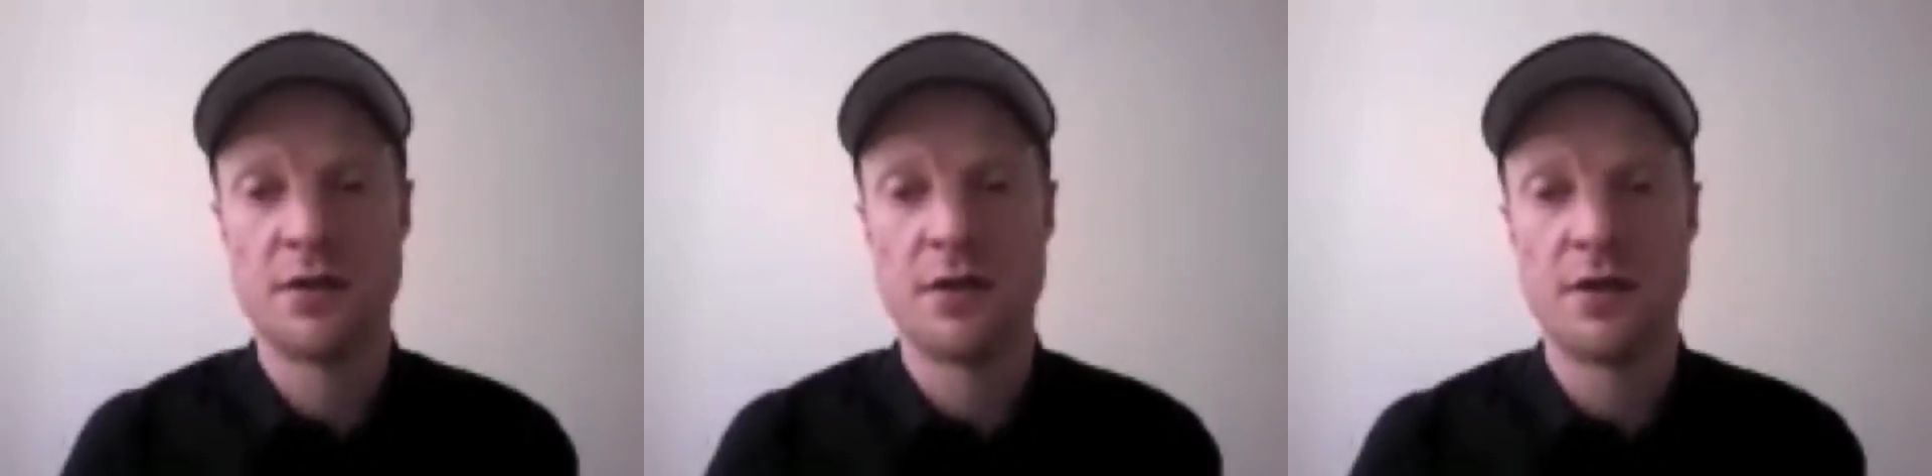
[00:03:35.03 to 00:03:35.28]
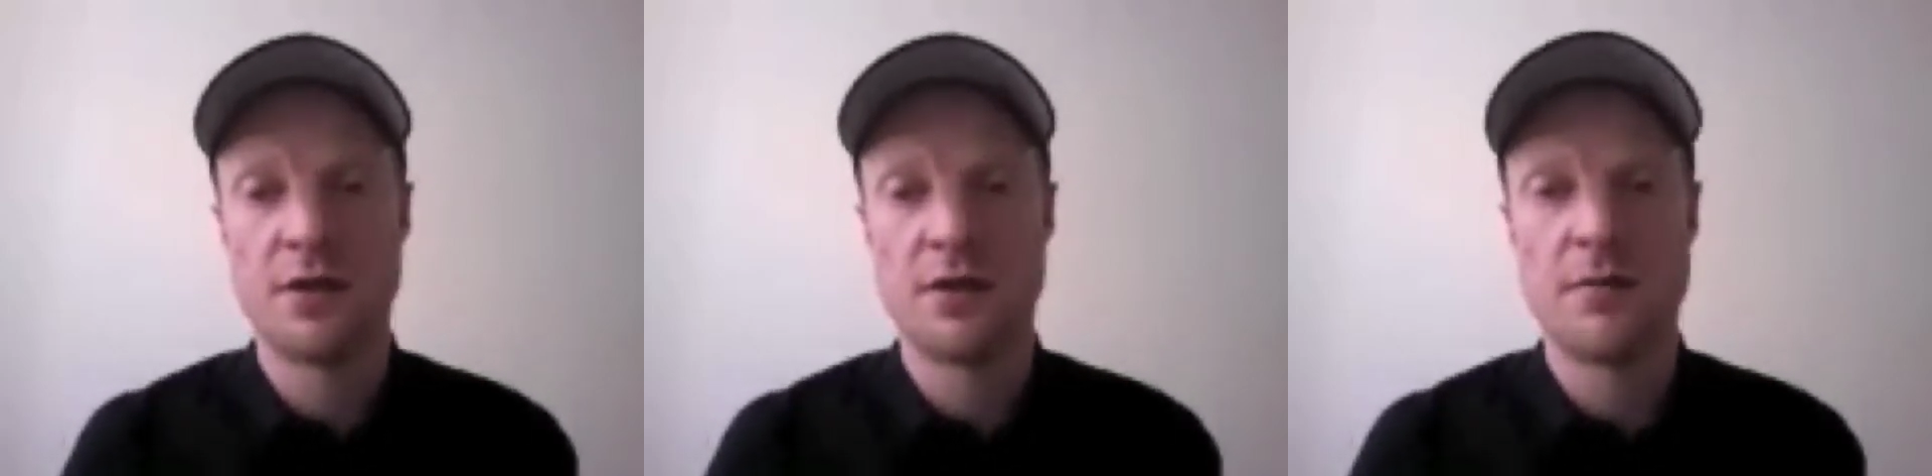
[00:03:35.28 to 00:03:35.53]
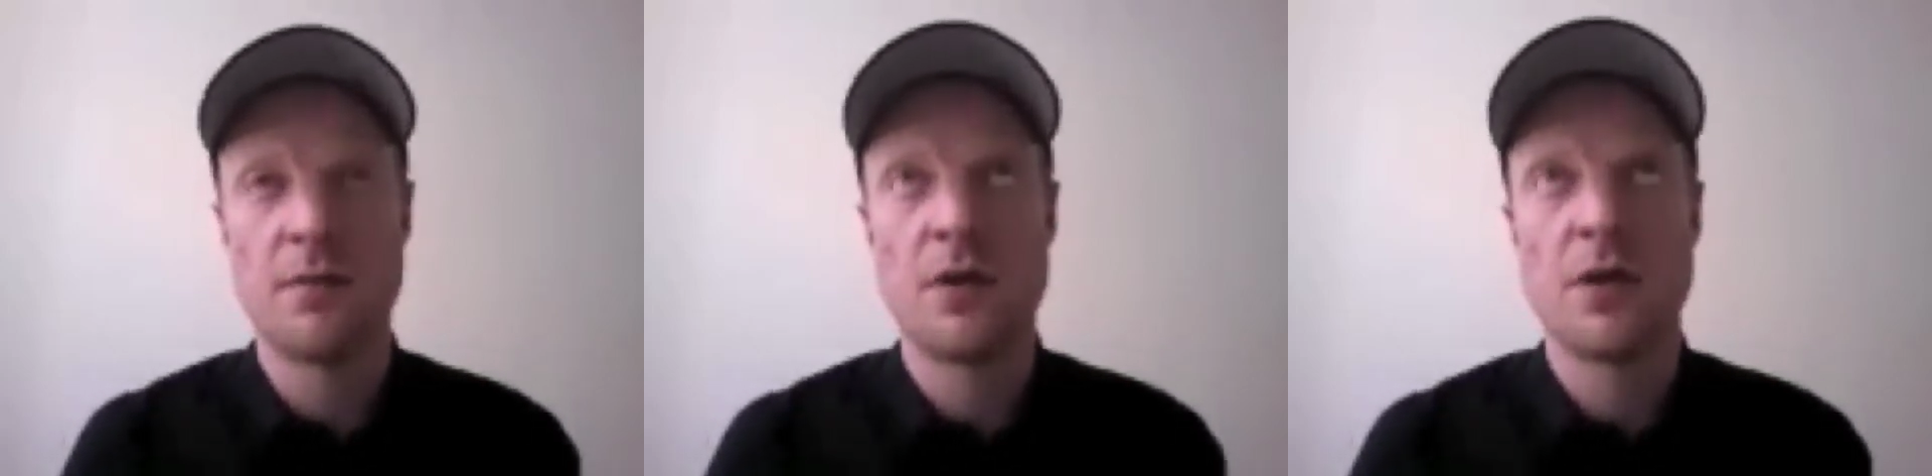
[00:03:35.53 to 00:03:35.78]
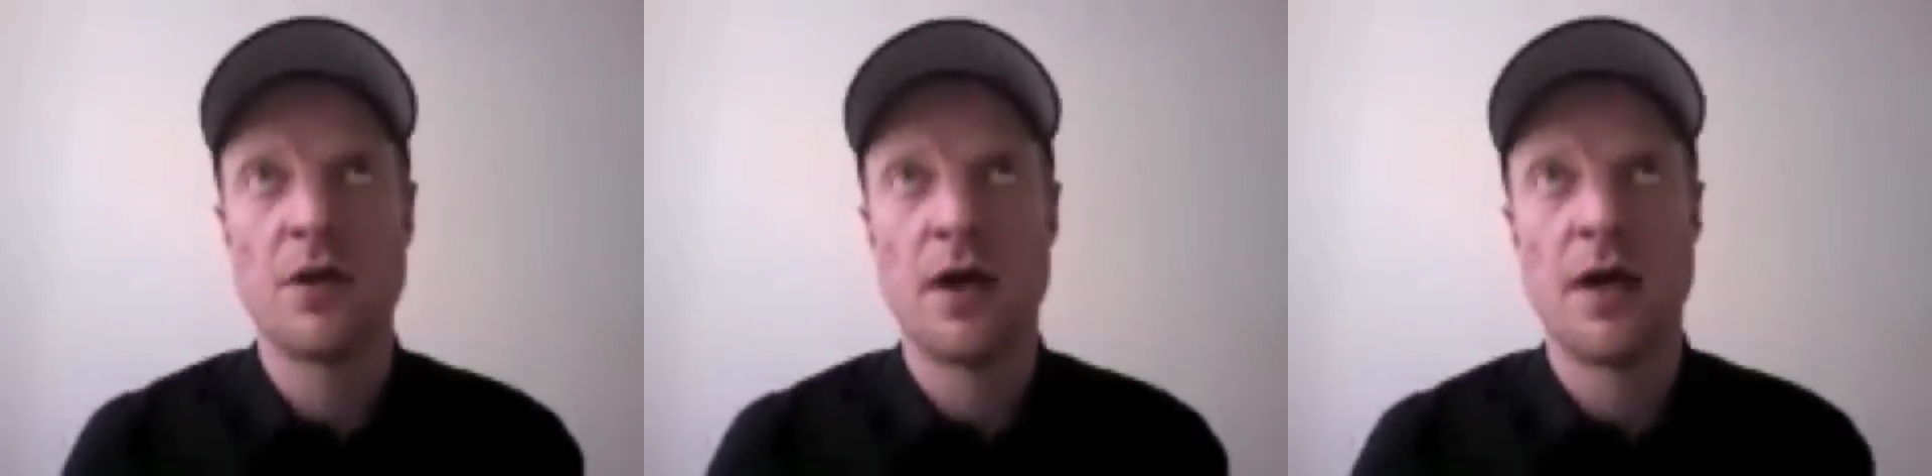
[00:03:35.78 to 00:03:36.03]

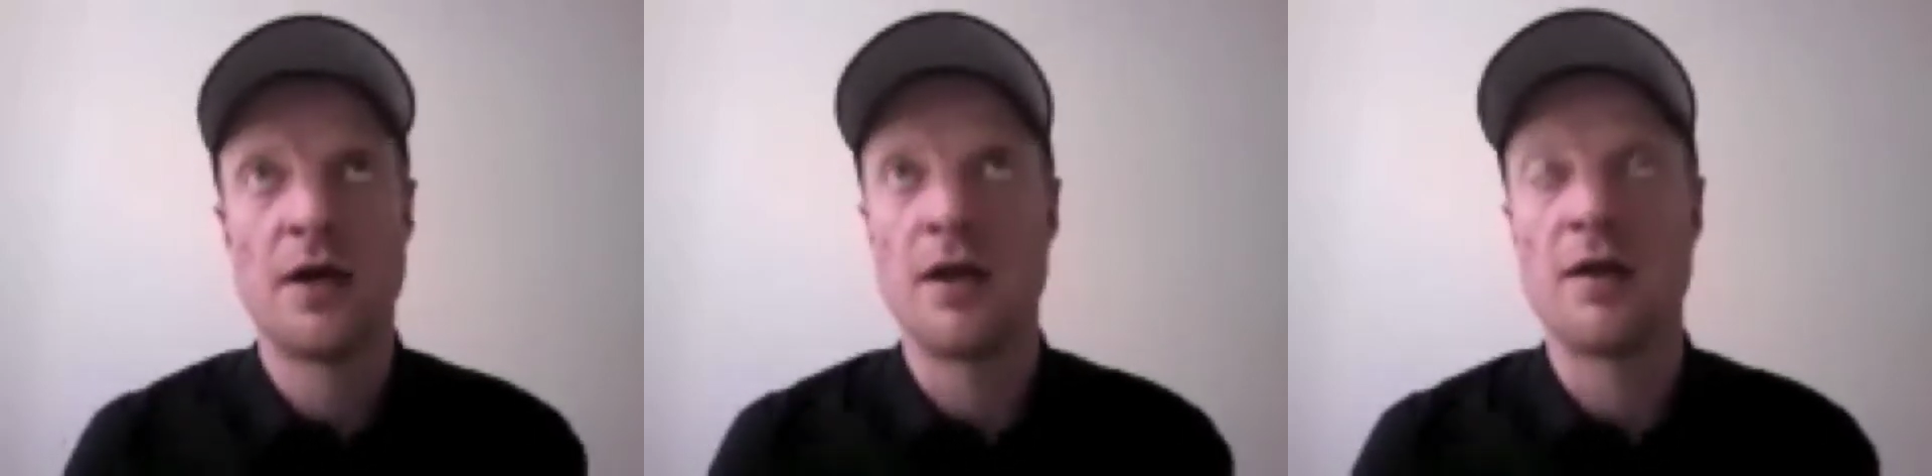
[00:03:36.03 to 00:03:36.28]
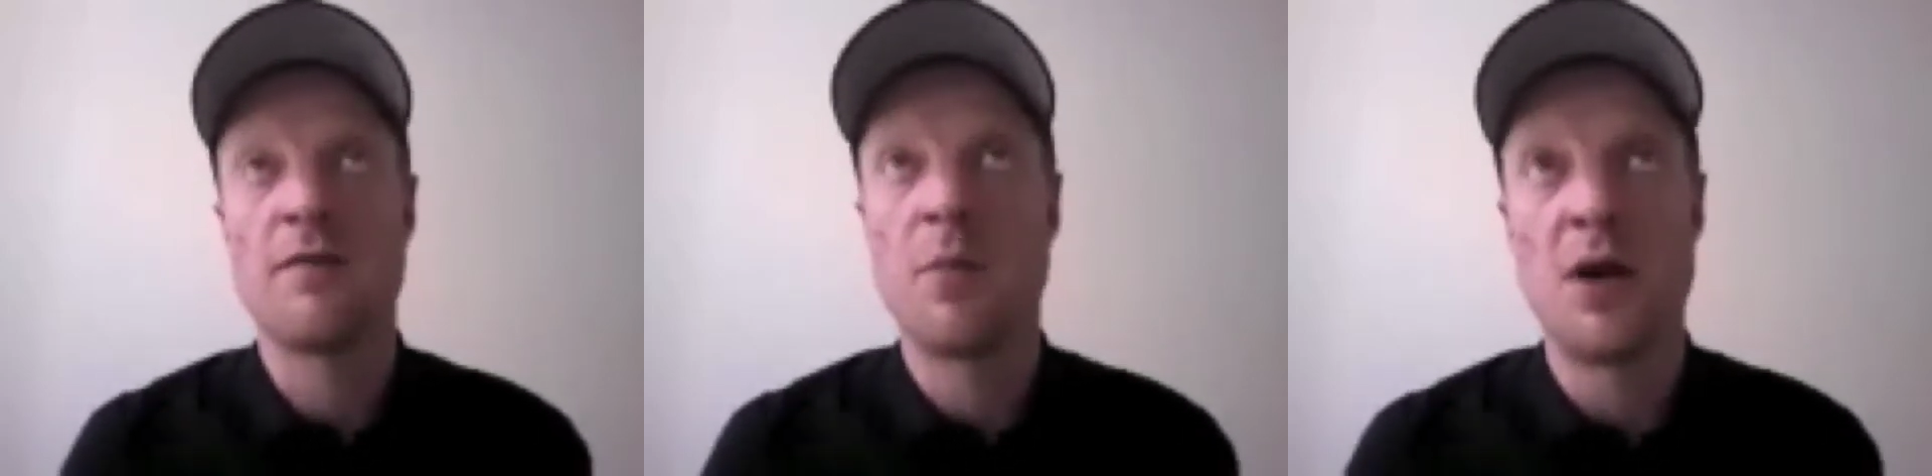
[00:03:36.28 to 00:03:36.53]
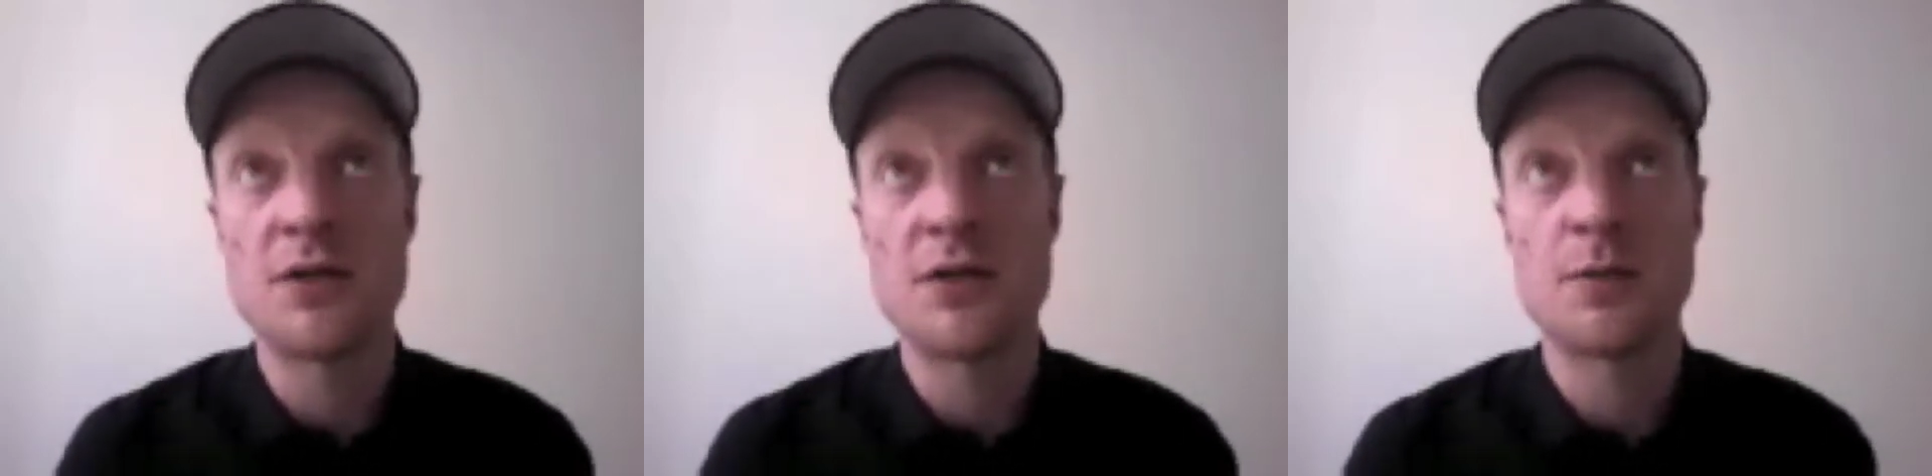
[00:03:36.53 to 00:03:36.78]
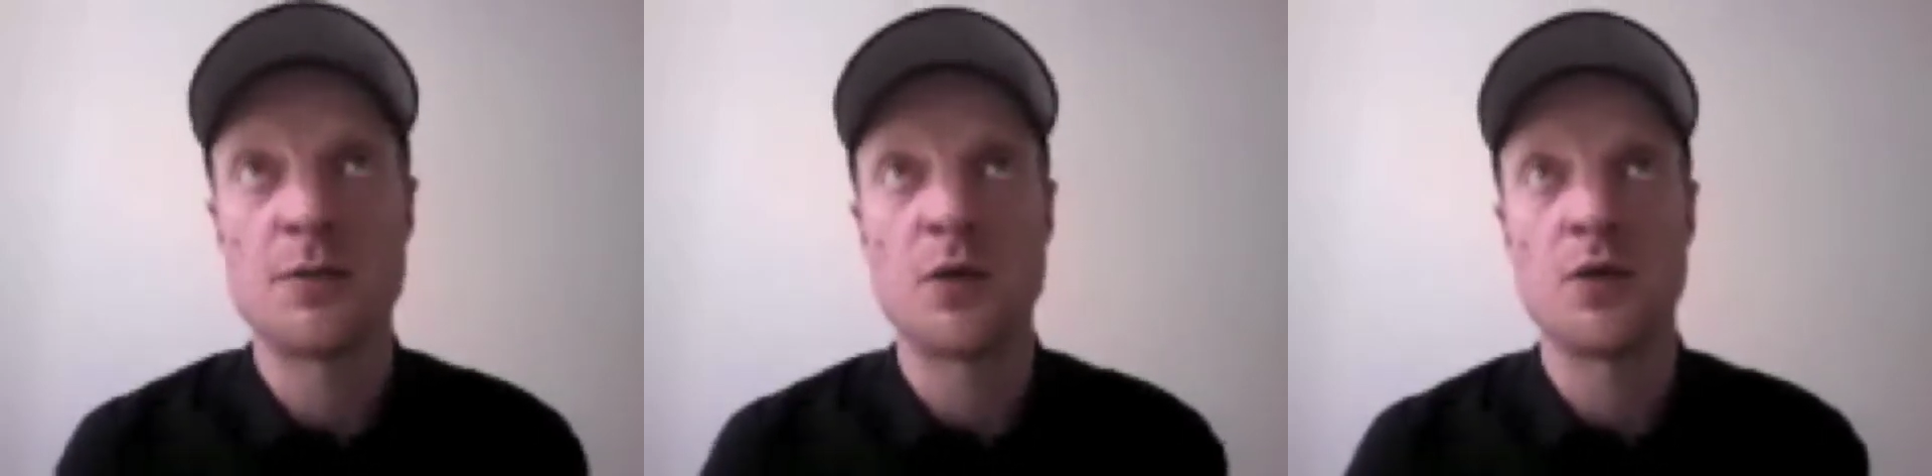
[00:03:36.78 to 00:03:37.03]
And if
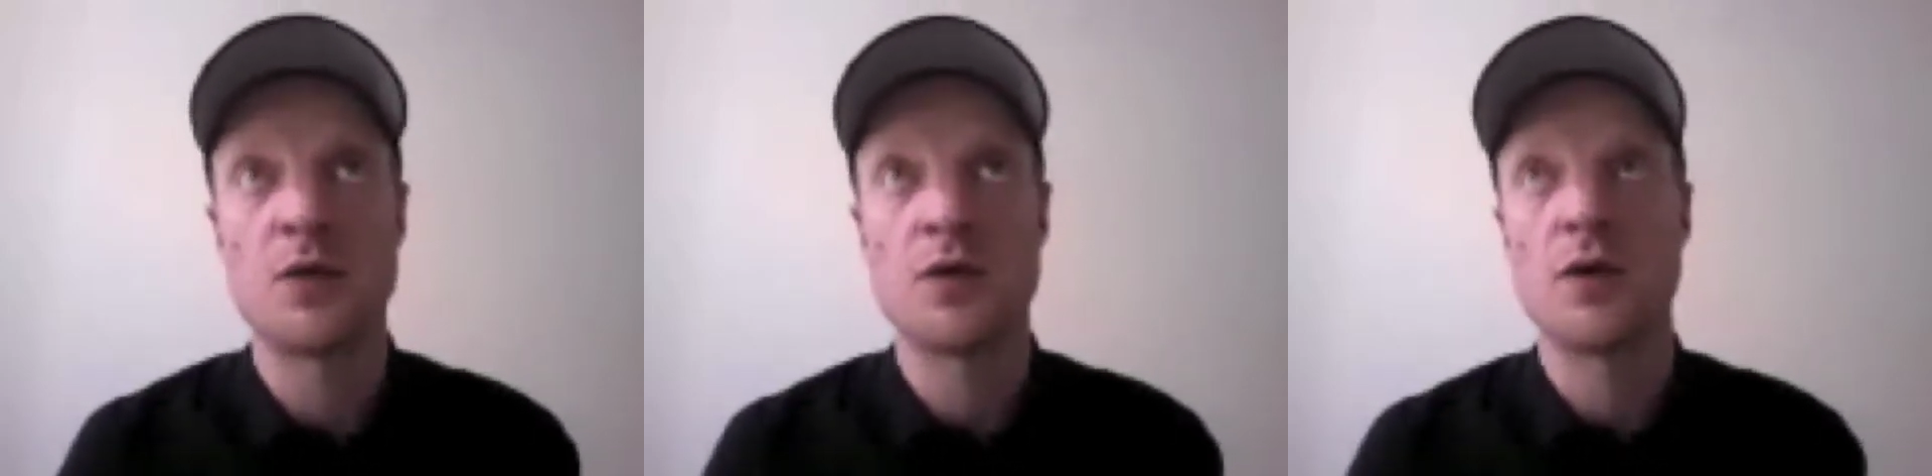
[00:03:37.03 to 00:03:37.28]
possible,